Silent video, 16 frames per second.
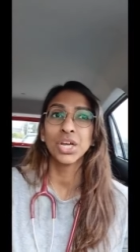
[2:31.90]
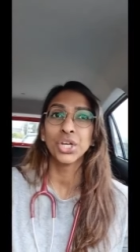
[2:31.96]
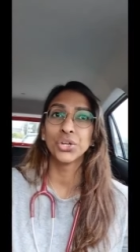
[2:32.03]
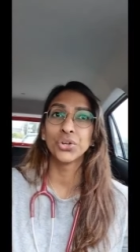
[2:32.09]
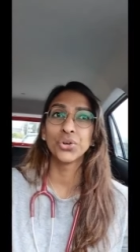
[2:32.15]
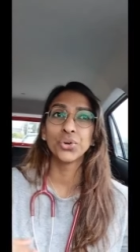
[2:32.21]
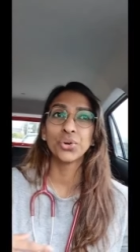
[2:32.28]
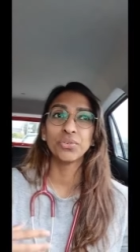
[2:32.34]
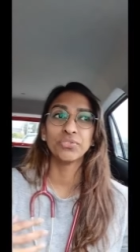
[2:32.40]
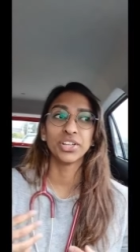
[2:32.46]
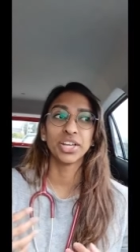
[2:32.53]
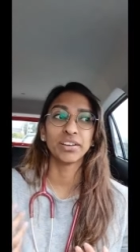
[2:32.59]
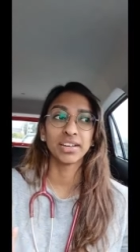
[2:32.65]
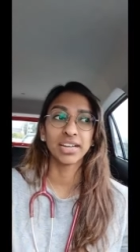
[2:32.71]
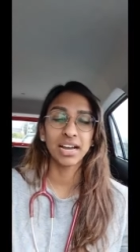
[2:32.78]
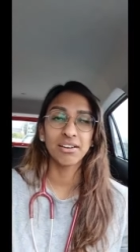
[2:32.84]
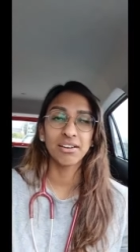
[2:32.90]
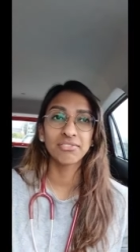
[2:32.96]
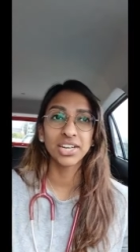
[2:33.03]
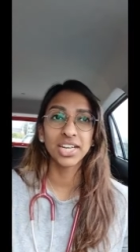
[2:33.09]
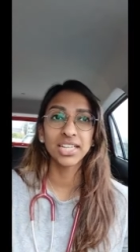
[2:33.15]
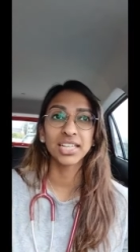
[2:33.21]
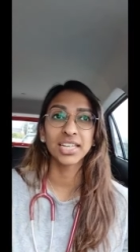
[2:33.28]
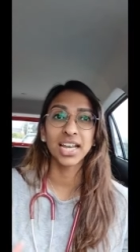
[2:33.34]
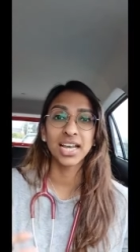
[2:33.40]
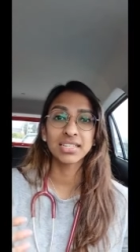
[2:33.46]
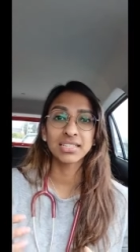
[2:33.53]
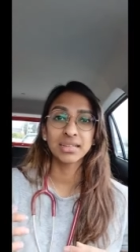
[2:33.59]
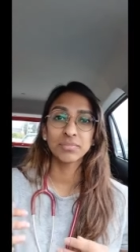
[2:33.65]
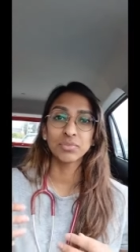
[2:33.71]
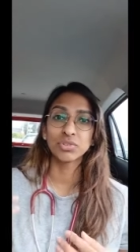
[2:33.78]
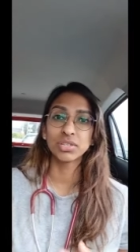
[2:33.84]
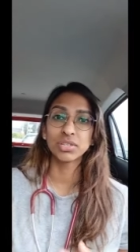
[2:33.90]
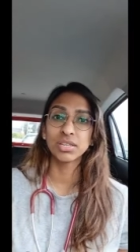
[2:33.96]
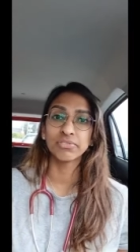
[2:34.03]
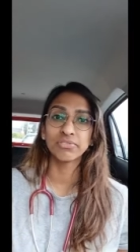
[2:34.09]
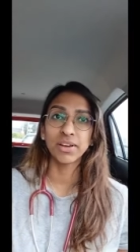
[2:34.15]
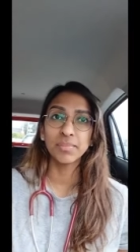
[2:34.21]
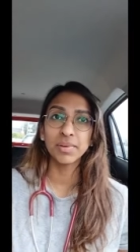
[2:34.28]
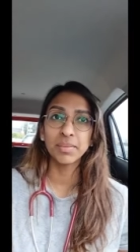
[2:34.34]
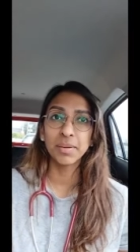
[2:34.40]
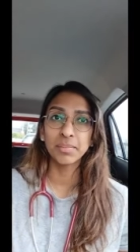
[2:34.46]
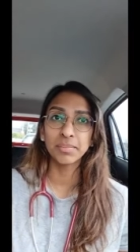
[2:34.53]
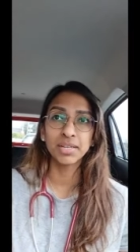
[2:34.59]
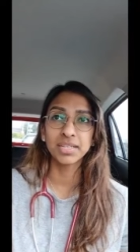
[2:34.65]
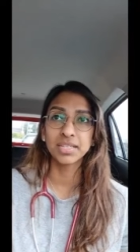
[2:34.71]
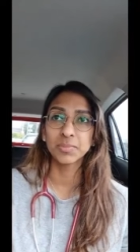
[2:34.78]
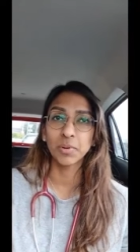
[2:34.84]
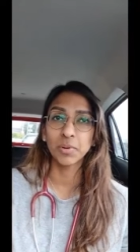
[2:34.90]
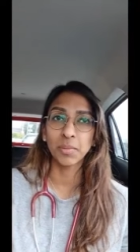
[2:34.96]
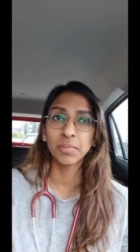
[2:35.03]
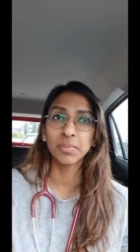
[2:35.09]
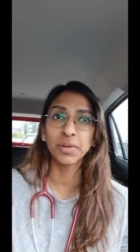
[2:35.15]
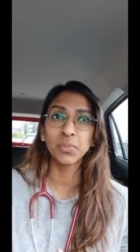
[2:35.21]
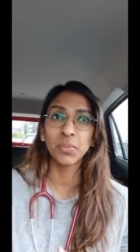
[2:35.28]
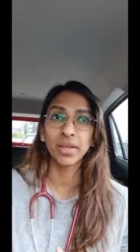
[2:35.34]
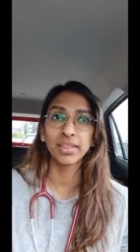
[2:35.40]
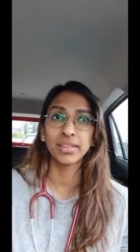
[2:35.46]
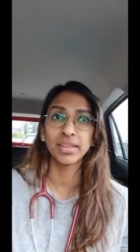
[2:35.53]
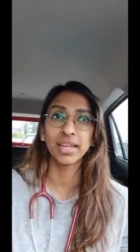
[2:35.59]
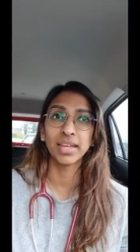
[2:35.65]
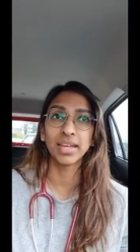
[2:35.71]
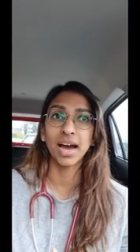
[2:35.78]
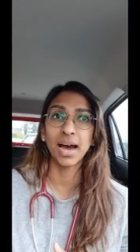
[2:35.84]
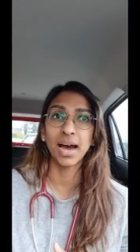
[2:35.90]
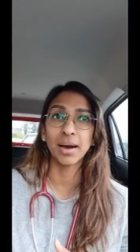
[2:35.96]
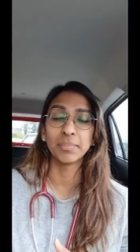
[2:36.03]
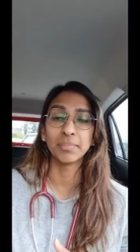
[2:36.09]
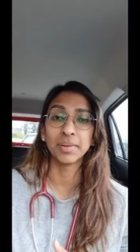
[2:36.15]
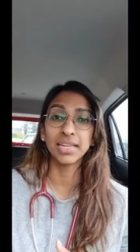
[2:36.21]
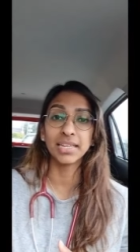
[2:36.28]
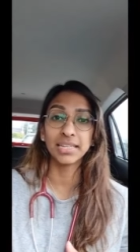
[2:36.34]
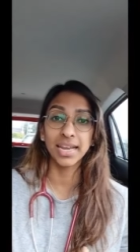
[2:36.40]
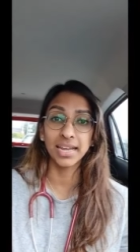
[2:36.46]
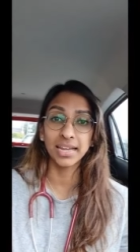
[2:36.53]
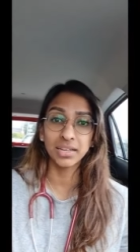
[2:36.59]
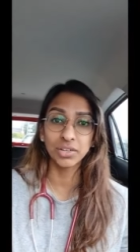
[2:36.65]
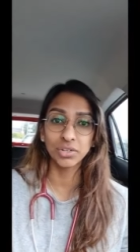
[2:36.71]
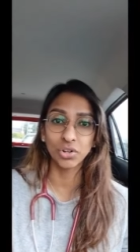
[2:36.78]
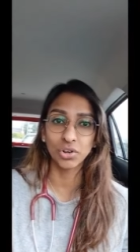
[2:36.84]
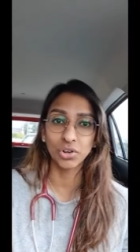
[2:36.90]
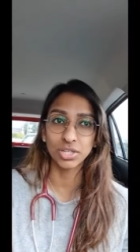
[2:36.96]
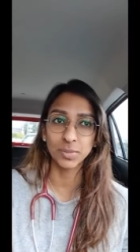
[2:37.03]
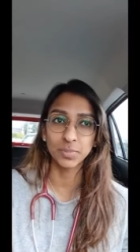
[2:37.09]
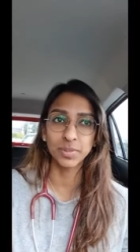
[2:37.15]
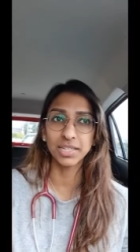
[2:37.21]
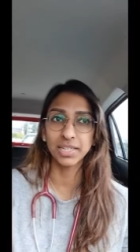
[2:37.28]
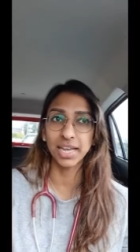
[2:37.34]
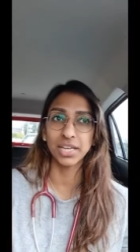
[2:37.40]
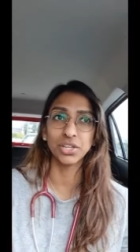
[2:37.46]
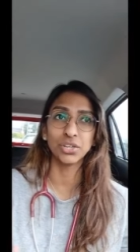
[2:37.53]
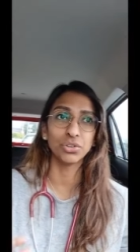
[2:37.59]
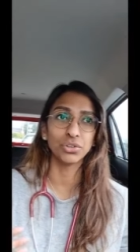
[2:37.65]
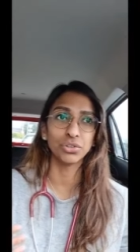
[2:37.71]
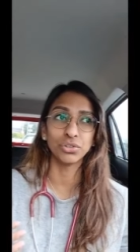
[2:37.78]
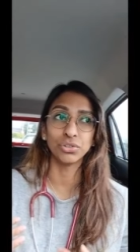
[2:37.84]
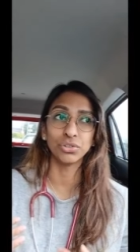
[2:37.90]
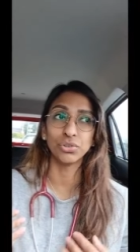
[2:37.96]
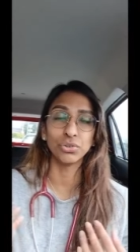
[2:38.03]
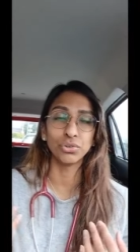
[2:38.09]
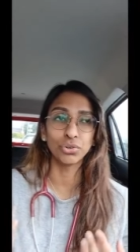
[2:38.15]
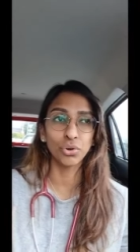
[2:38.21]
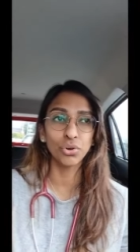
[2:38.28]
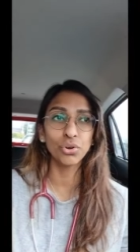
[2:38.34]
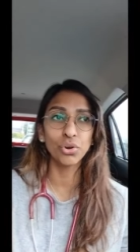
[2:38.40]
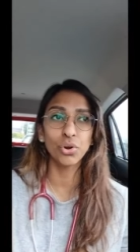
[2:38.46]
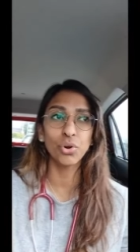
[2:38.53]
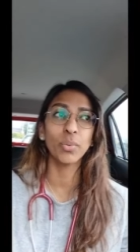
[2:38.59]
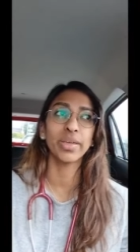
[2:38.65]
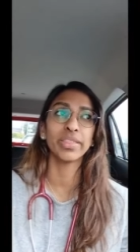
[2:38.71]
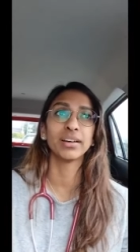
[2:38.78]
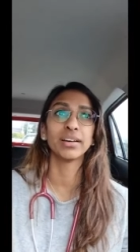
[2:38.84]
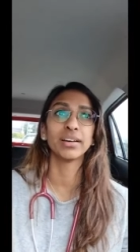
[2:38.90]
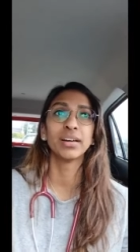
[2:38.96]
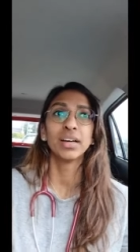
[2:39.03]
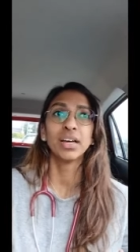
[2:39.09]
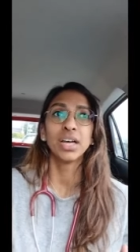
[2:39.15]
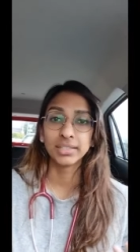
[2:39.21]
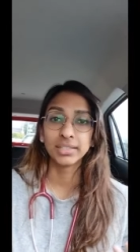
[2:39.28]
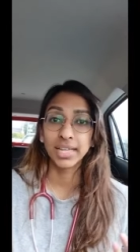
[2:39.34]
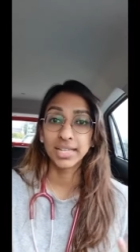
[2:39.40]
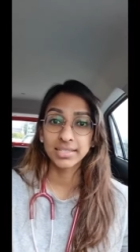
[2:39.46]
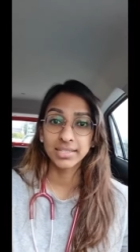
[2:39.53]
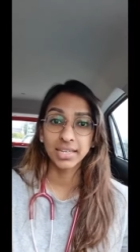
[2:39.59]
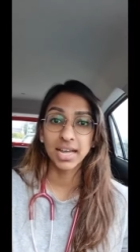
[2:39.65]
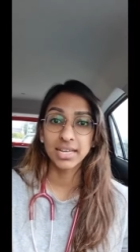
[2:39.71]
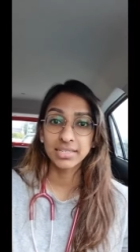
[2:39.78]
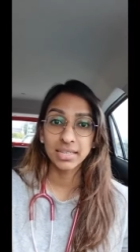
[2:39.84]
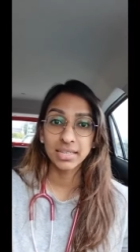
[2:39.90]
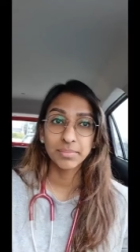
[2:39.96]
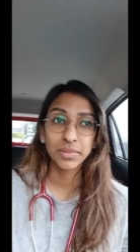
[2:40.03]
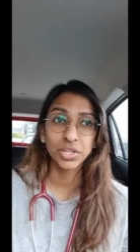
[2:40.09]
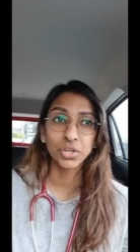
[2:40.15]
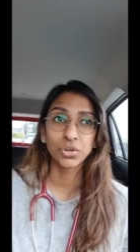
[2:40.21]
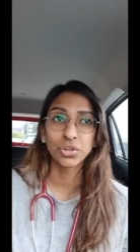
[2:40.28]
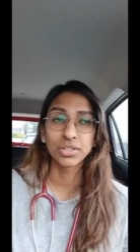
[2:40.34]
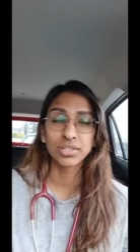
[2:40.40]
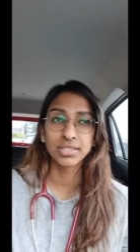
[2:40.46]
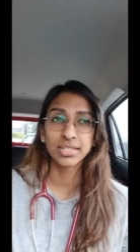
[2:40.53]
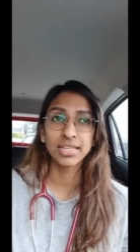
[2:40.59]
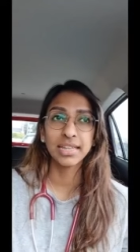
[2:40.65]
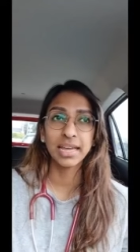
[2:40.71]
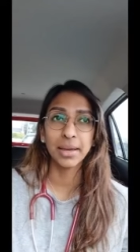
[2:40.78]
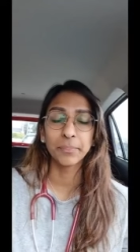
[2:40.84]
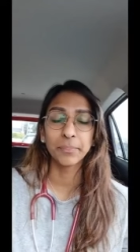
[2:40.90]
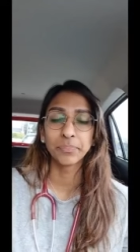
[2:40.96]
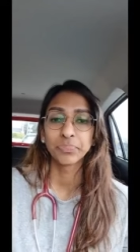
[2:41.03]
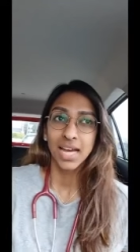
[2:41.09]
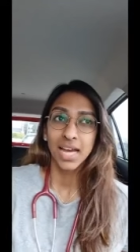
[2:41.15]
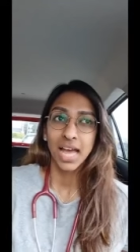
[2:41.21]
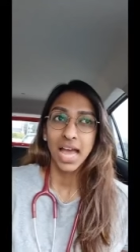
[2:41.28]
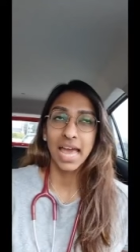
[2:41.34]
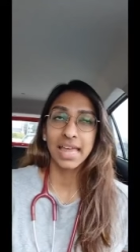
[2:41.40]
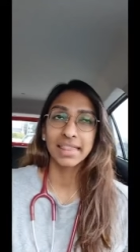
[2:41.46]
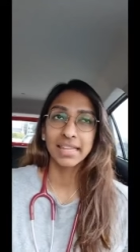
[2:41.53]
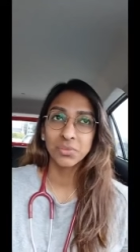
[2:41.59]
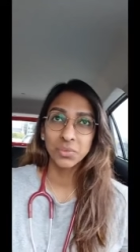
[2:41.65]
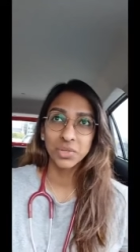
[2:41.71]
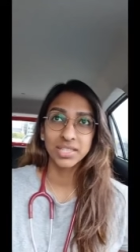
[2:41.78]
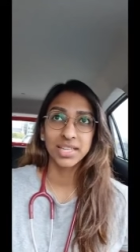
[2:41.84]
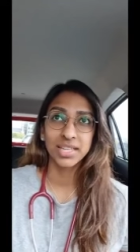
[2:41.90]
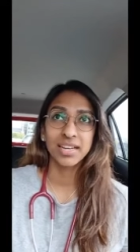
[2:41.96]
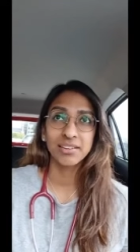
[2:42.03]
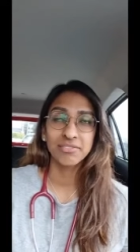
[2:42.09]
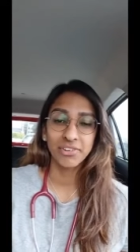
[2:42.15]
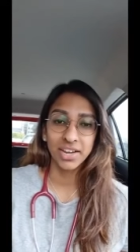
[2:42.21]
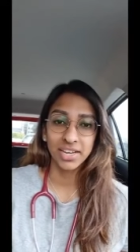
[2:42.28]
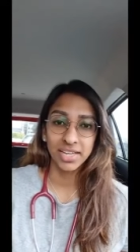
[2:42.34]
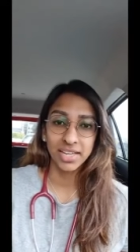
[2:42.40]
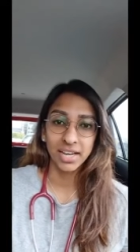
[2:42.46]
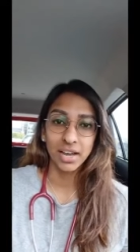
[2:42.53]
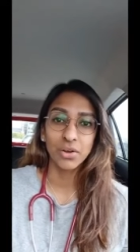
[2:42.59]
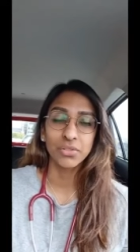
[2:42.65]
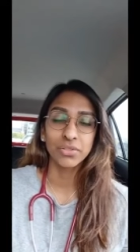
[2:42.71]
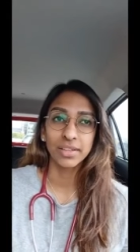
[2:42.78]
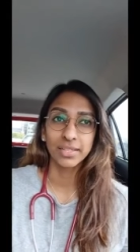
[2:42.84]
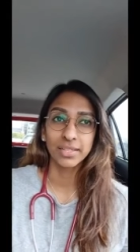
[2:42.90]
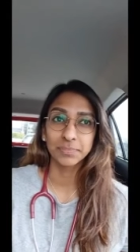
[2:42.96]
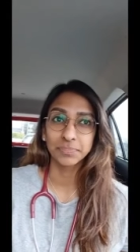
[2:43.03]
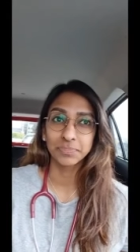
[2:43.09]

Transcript: you don't know if they're recovering. The last time you see a family member is probably when they are being taken to the hospital, and you, you don't know whether that's the last time that you're going to see them. And then we started finding out that